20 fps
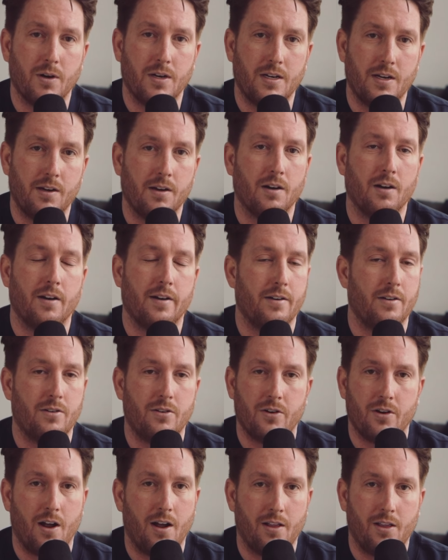a year and
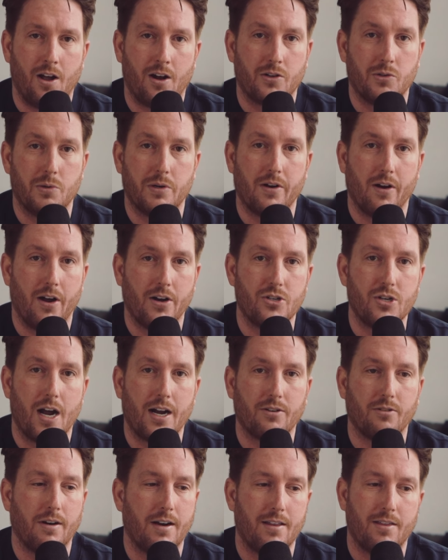you're not locked to a
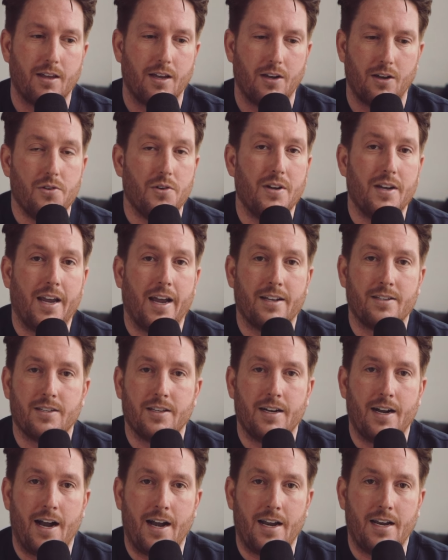contract or anything, you can
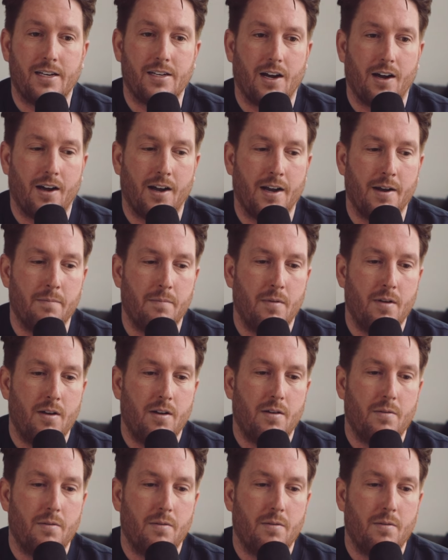cancel at any time.